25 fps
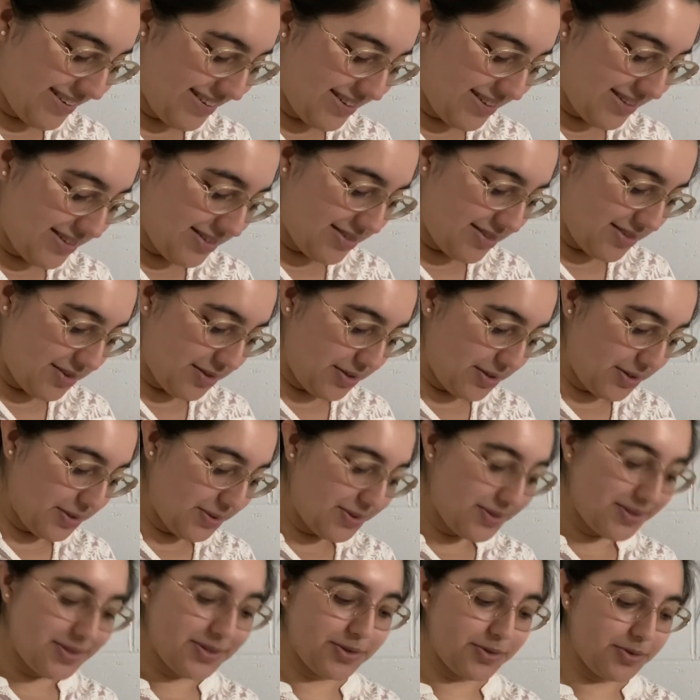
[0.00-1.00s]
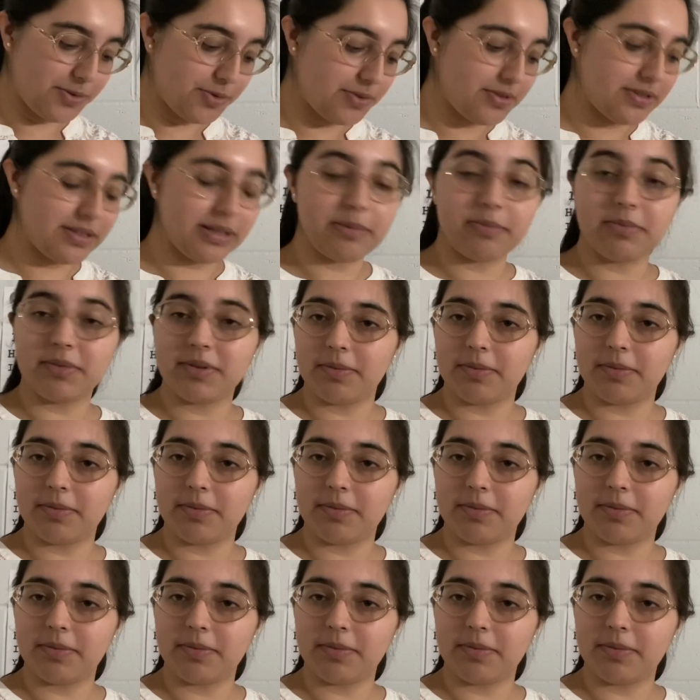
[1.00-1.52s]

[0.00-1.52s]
So those two seem to